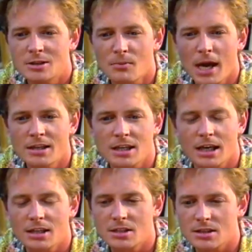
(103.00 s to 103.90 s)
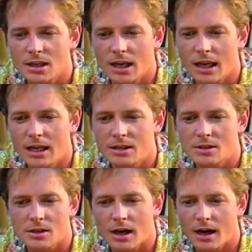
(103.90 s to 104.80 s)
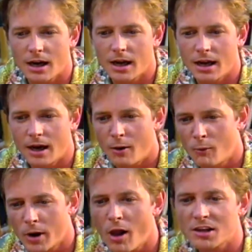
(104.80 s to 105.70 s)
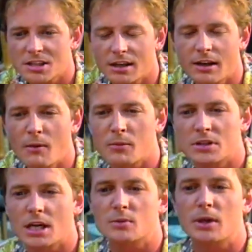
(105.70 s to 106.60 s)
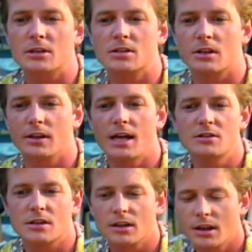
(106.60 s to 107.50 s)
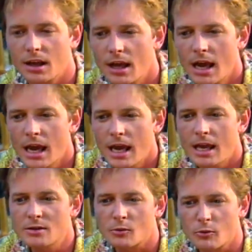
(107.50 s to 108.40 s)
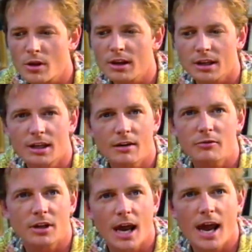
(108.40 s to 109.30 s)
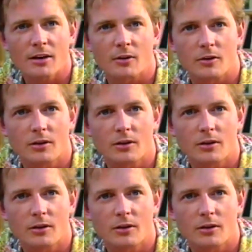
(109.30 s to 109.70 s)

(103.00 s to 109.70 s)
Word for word: amazing, and he's, he's, when all is said and done, besides being just a legend, he's a really gifted actor.